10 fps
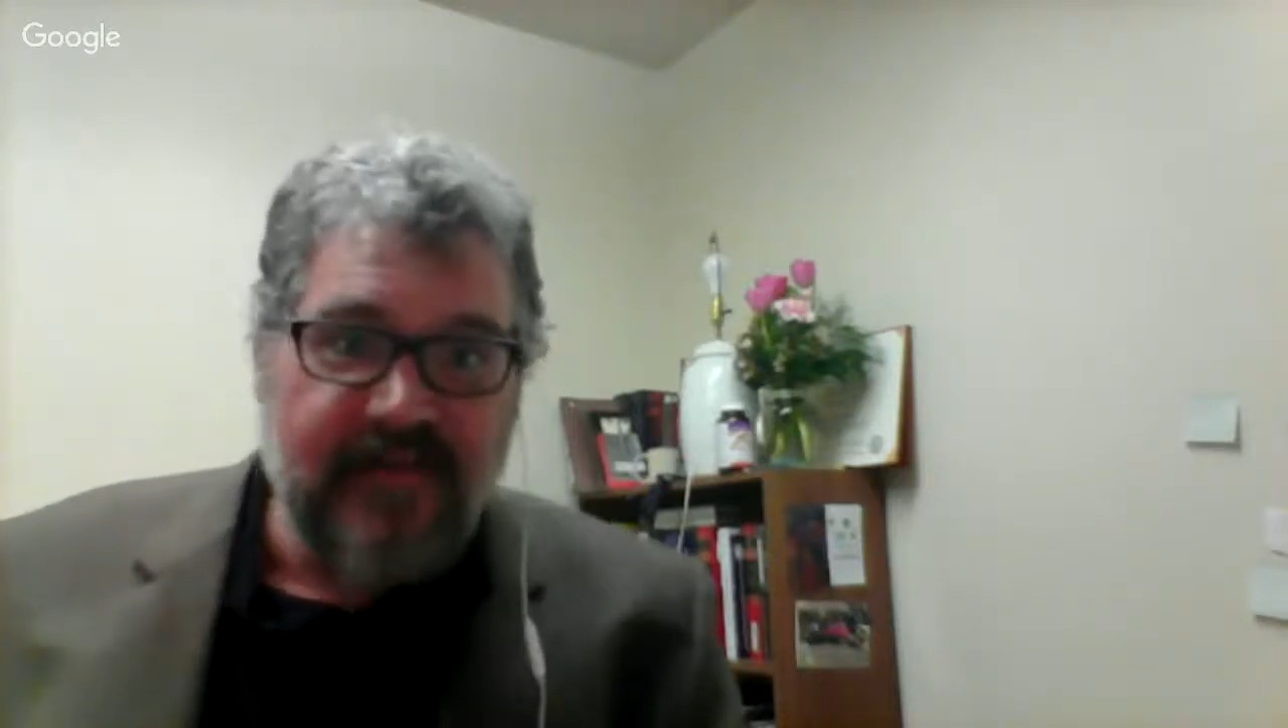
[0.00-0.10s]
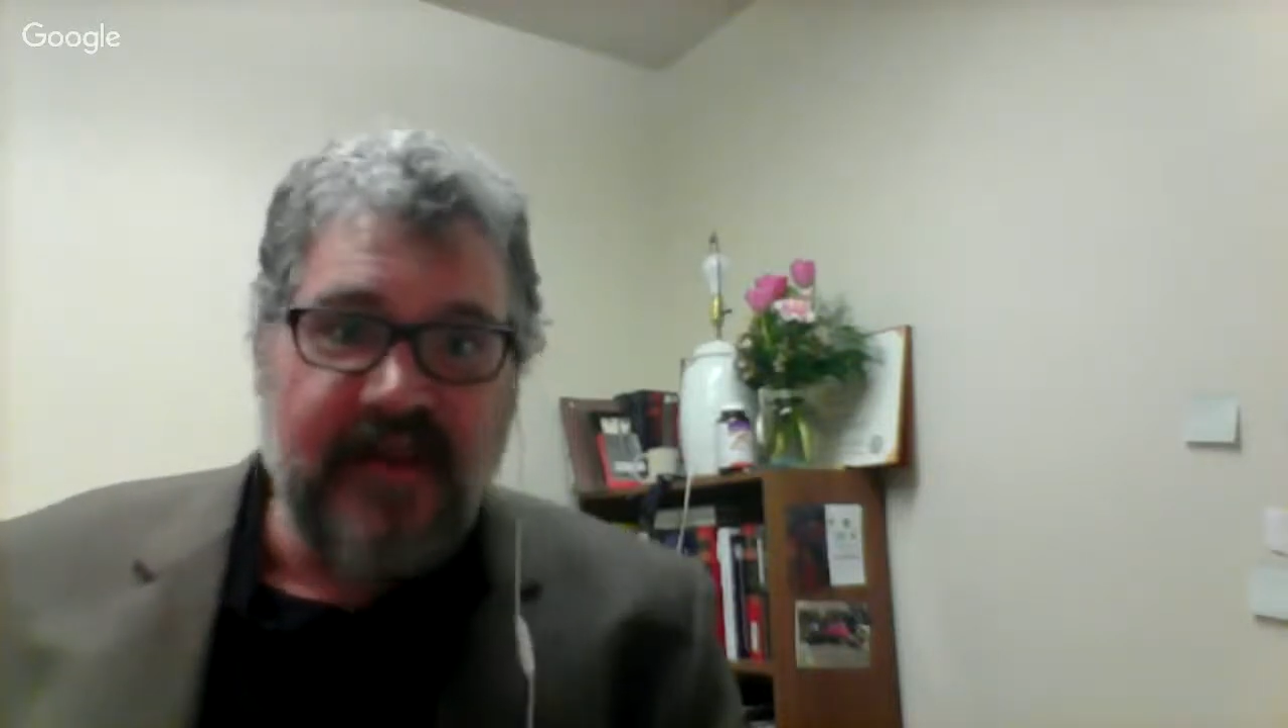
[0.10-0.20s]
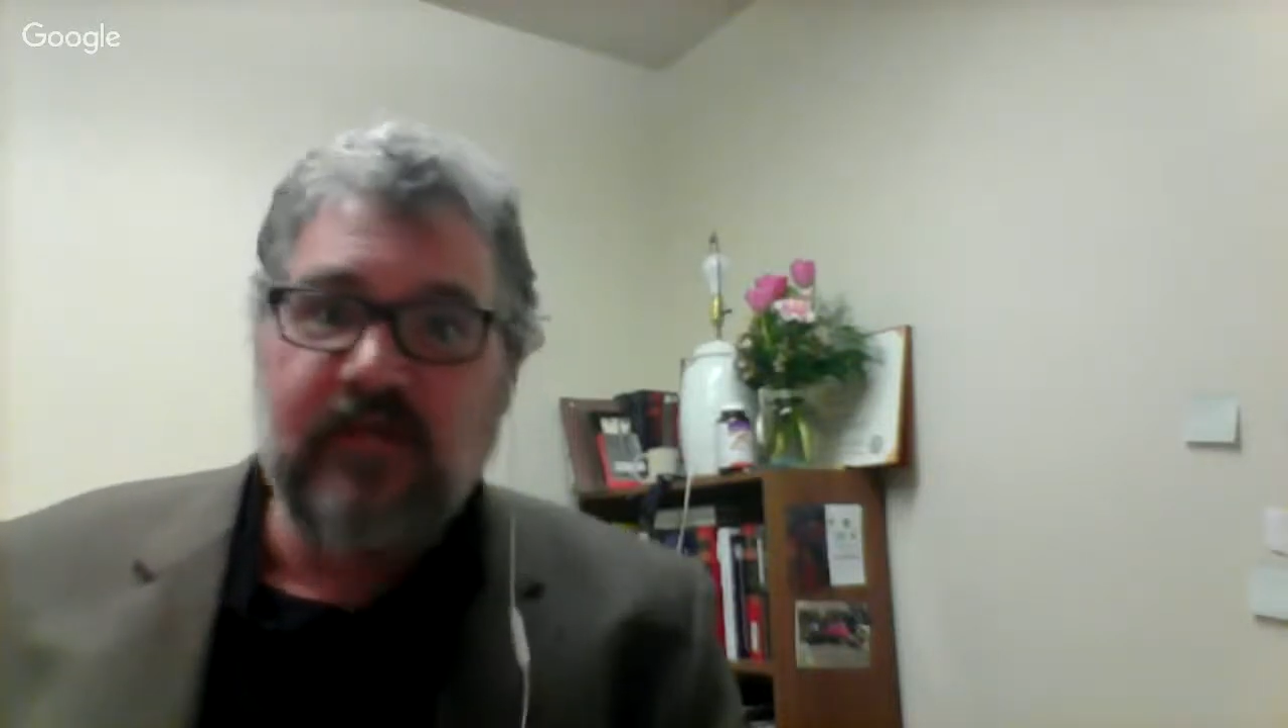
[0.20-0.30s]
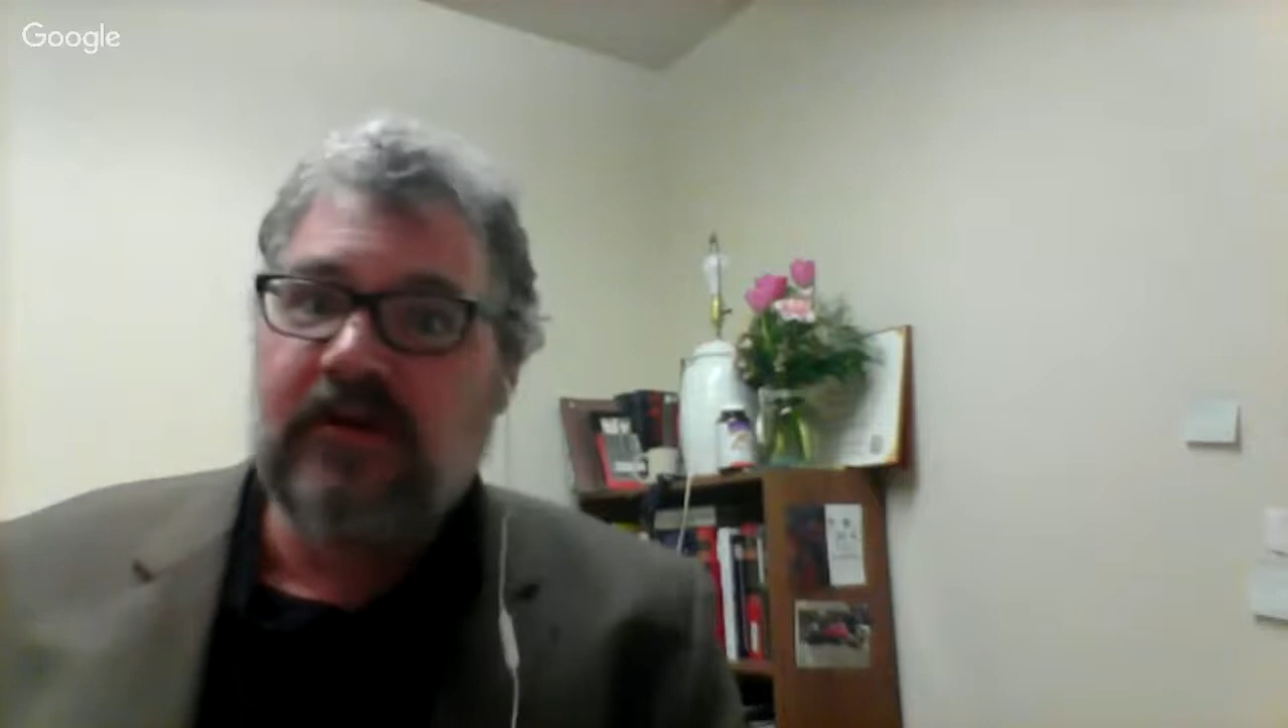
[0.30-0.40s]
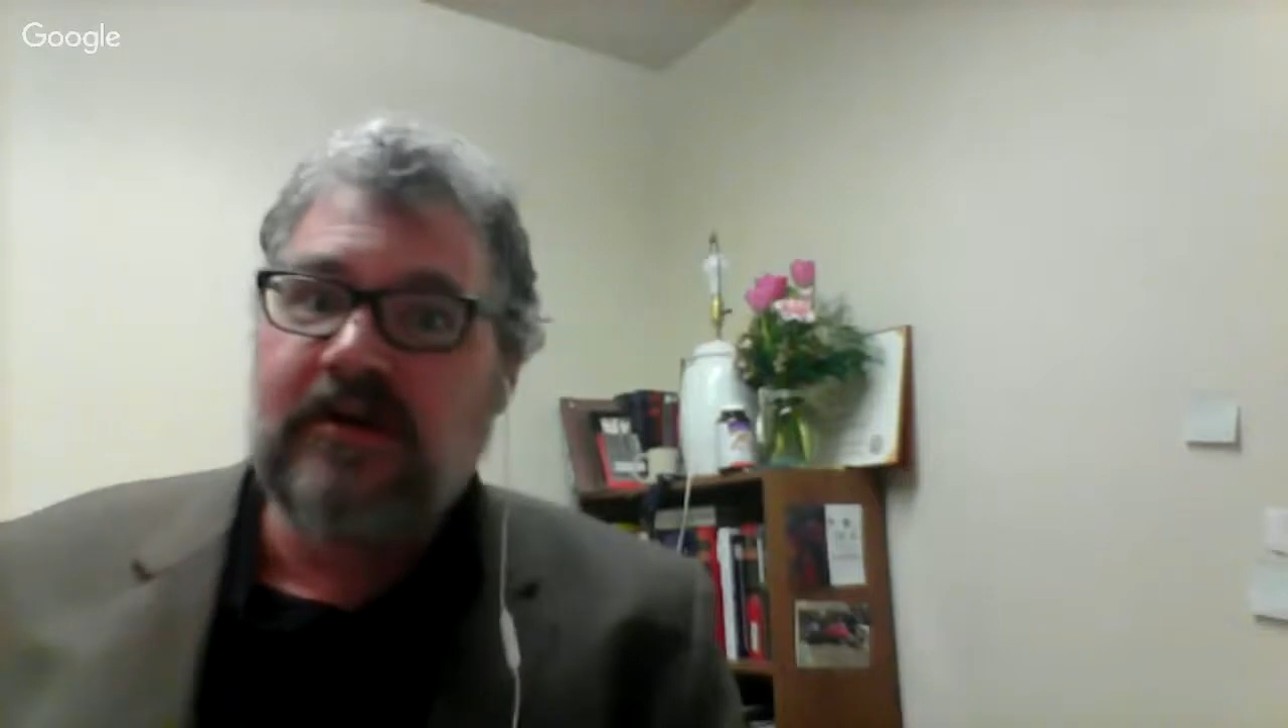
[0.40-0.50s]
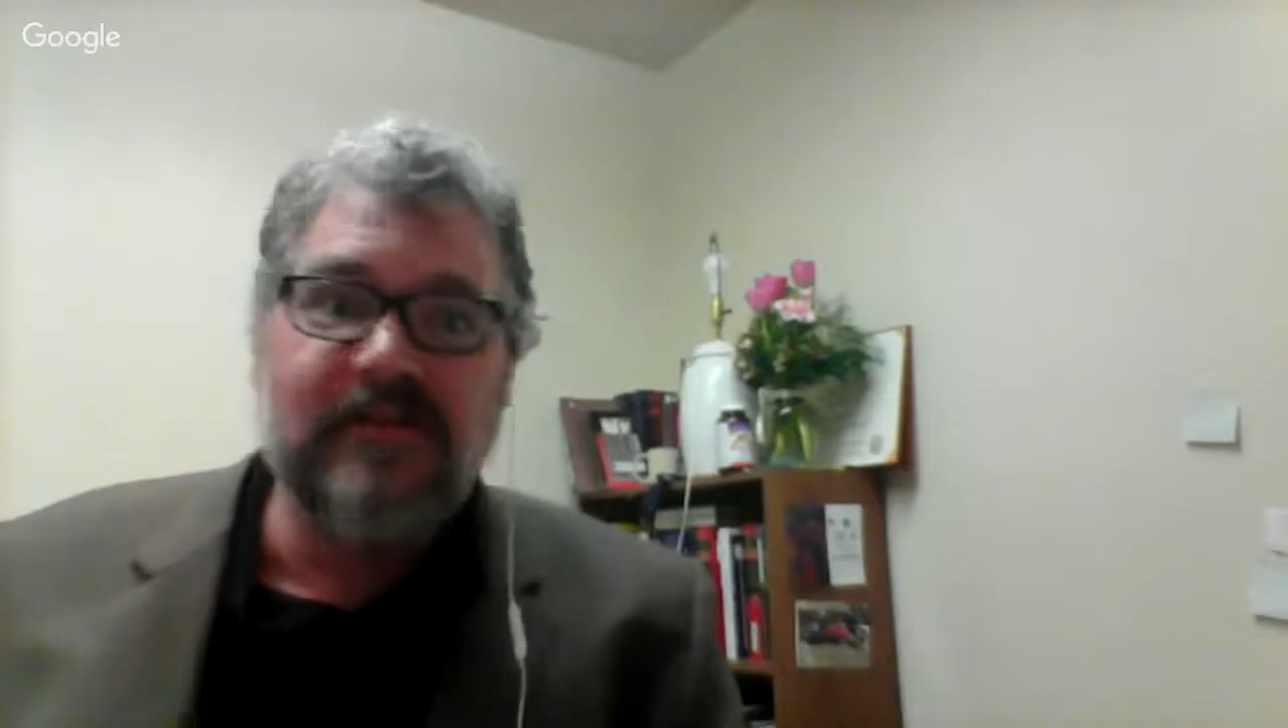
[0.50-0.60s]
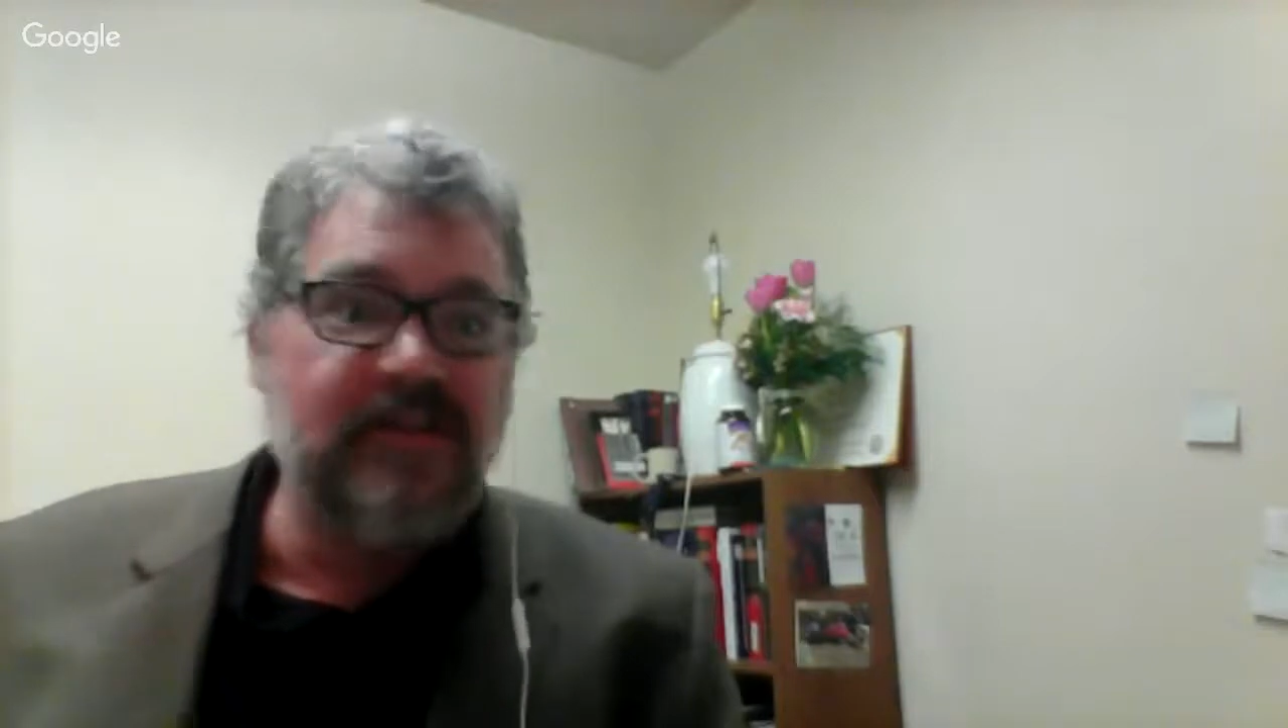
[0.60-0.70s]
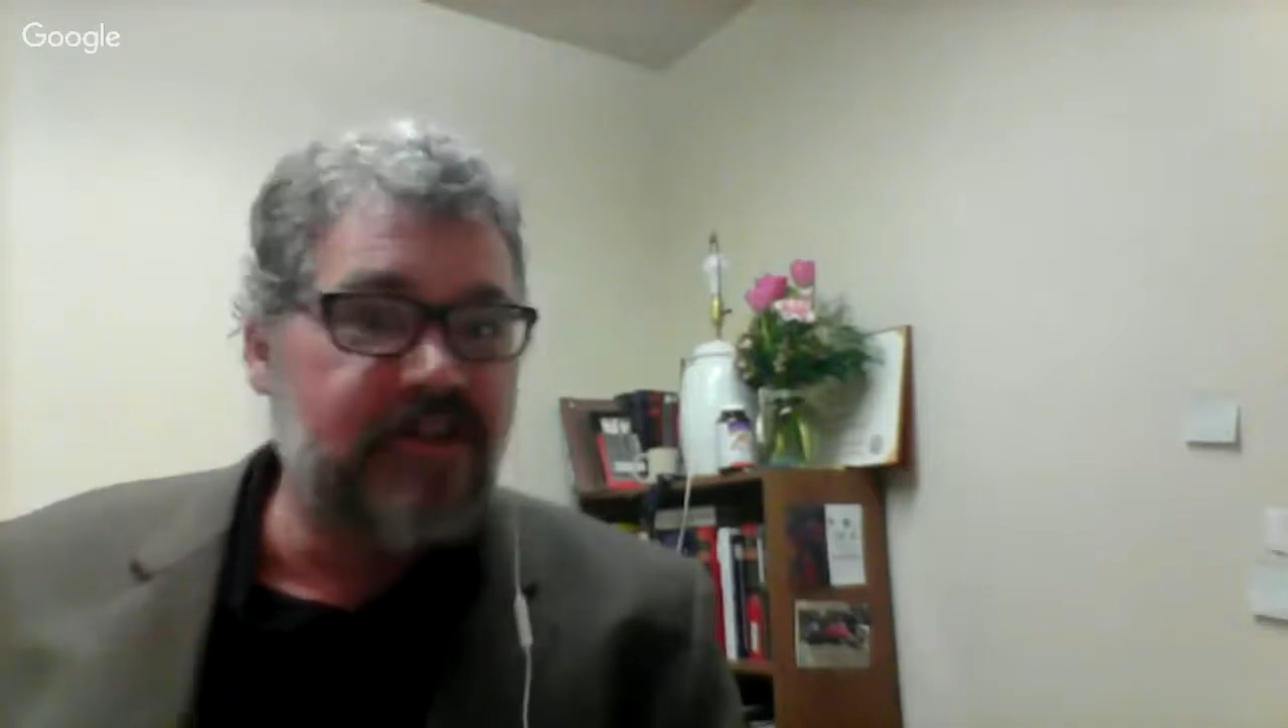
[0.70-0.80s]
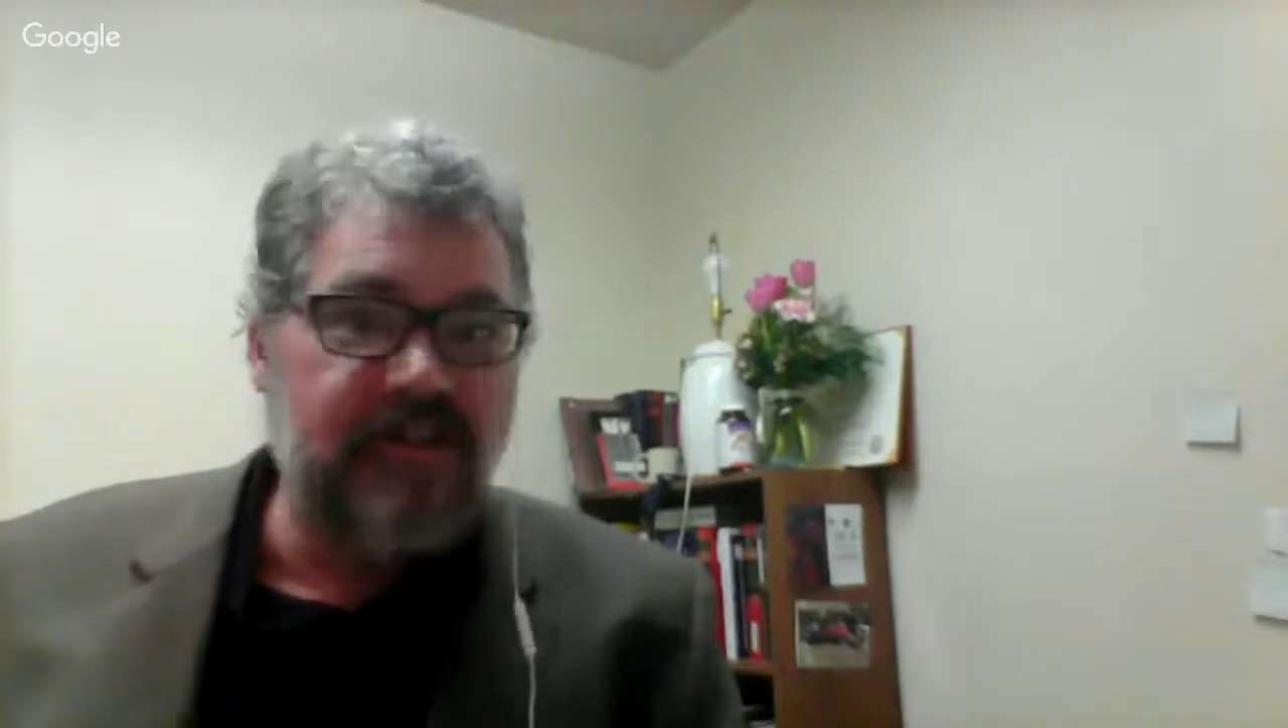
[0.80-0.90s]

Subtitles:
They will commission